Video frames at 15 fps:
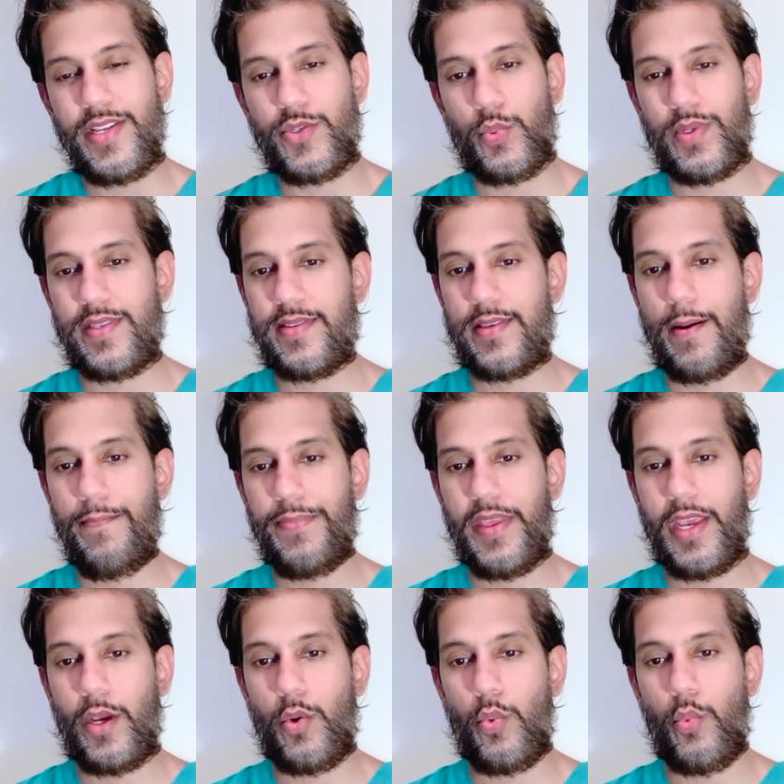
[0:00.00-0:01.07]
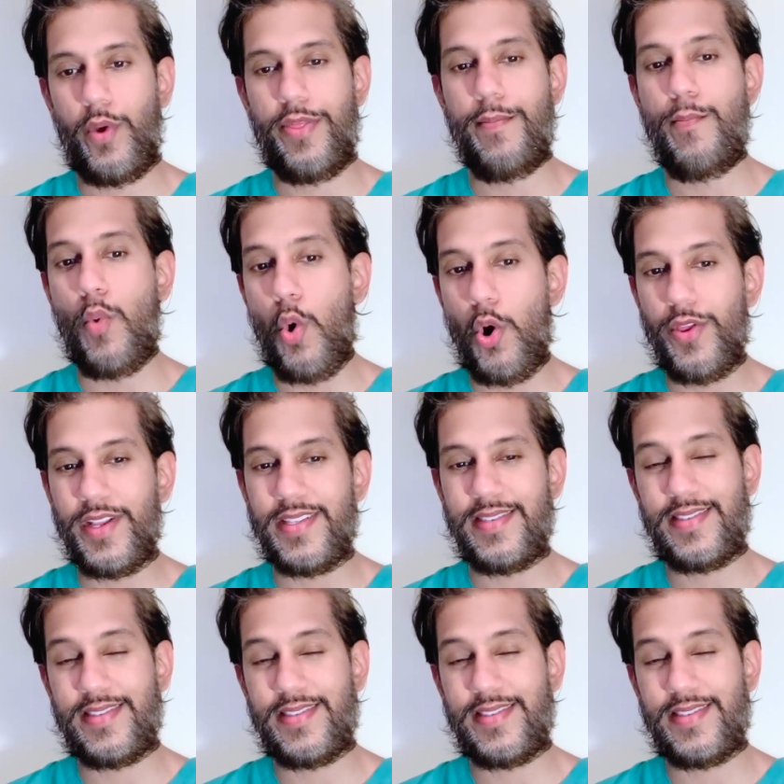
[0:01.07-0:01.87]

is with something with more than